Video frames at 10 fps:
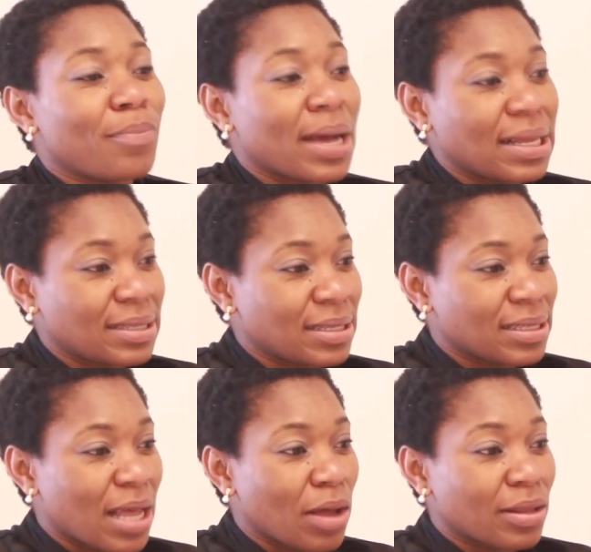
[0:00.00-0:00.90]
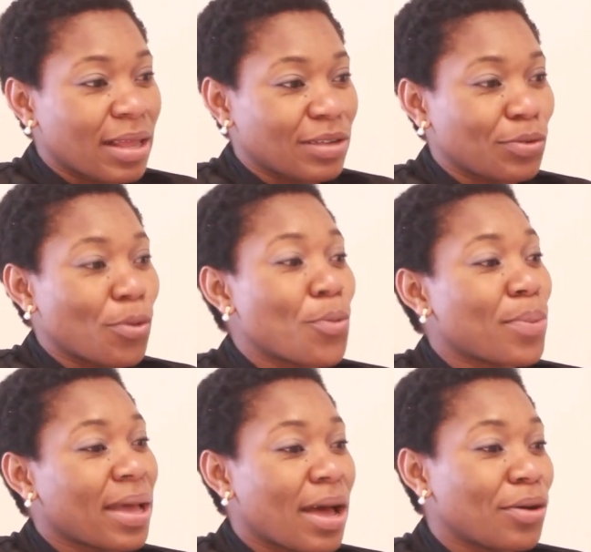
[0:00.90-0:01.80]
magazines out there, so what will
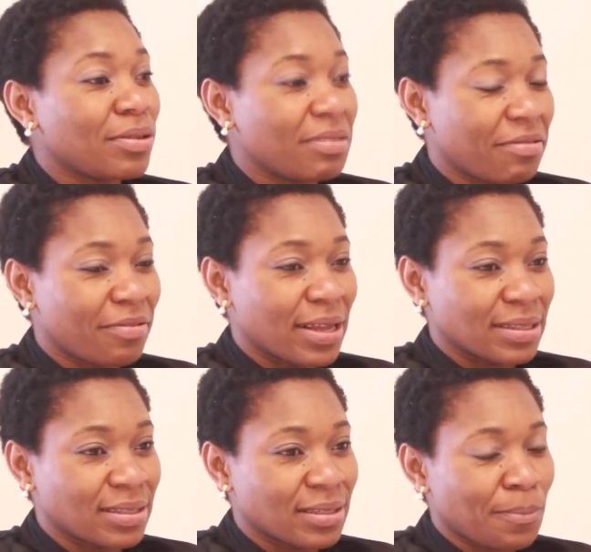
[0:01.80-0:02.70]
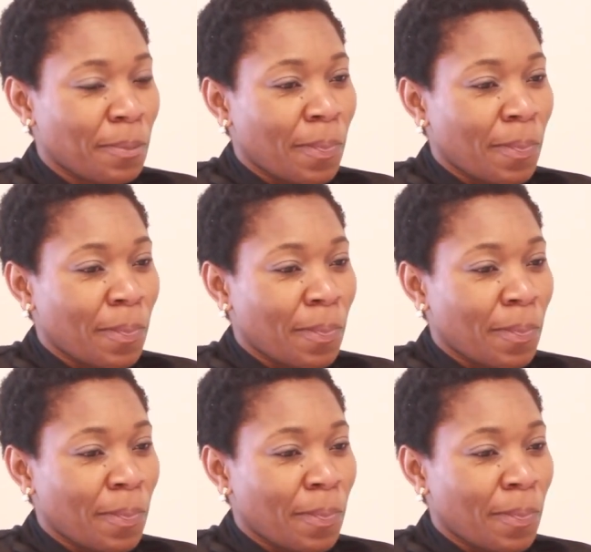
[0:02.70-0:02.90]
make our own different?